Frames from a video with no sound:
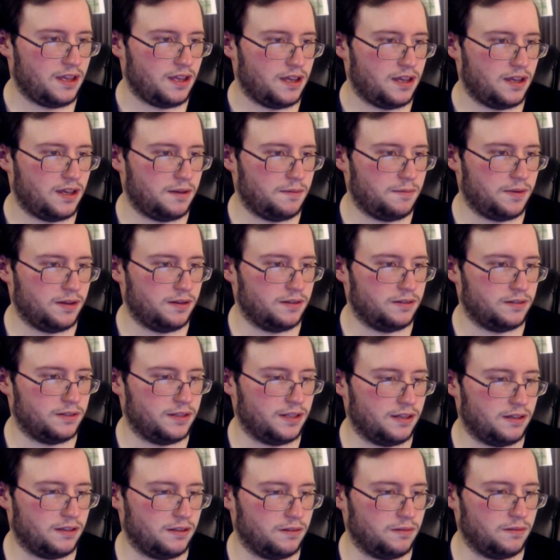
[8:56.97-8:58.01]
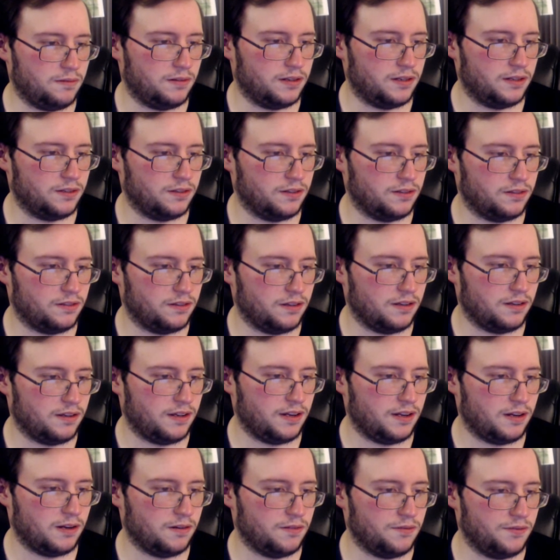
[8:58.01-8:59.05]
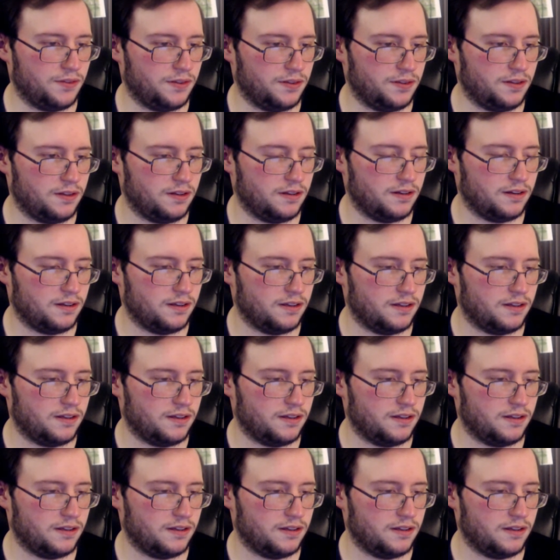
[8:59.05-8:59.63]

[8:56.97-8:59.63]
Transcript: How about that other one I just saw? Hair of the Dog.